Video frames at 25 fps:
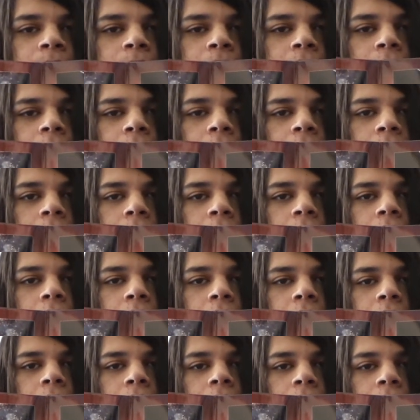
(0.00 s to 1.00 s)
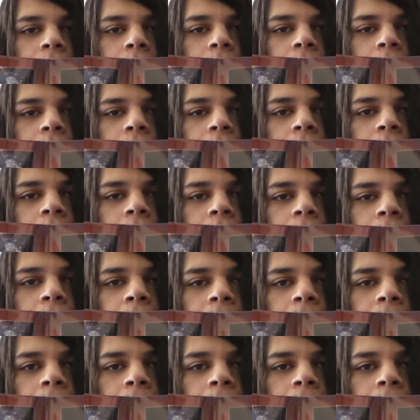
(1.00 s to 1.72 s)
(silence)